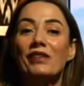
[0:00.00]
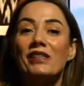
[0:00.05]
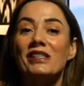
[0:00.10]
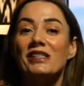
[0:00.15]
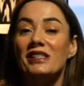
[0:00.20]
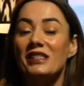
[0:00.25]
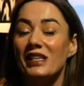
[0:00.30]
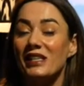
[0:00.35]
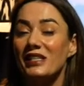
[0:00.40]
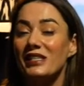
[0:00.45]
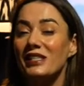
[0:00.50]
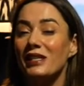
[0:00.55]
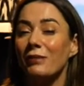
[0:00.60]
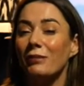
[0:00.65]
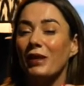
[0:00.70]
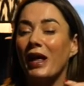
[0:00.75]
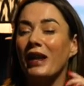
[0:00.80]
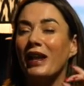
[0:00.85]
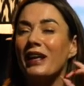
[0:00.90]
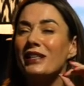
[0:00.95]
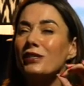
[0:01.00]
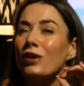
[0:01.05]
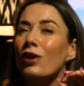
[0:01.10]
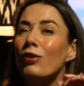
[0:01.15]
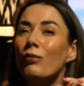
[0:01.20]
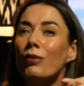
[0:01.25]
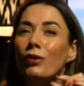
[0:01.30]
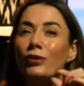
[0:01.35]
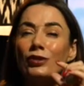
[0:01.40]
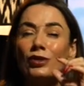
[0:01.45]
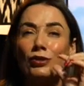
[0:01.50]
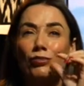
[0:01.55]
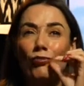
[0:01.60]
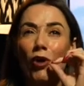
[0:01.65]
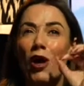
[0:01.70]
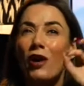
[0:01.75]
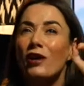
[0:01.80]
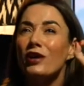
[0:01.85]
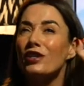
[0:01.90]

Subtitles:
a system that has almost